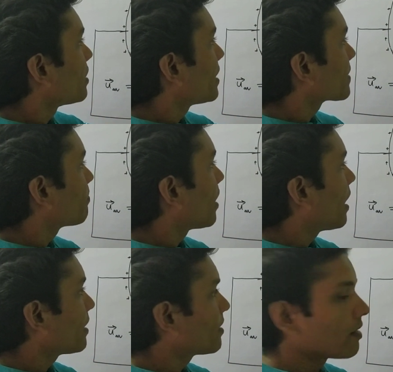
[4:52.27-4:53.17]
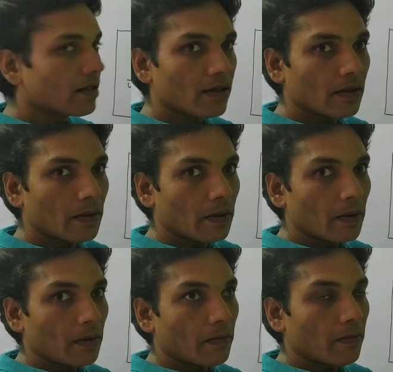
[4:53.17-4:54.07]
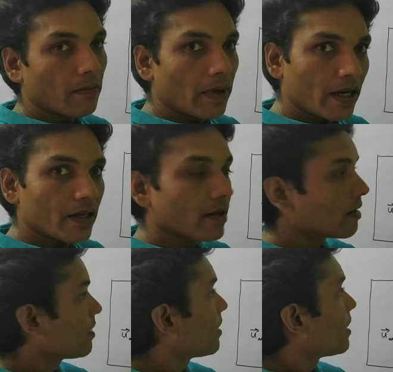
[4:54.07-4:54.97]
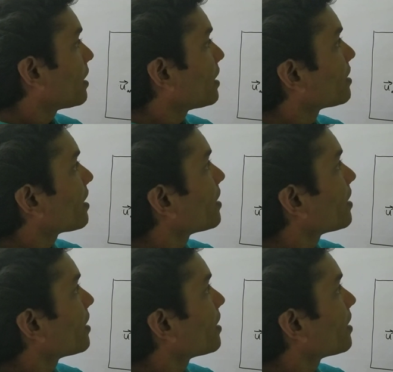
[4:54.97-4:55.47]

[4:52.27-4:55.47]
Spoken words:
this path, but in the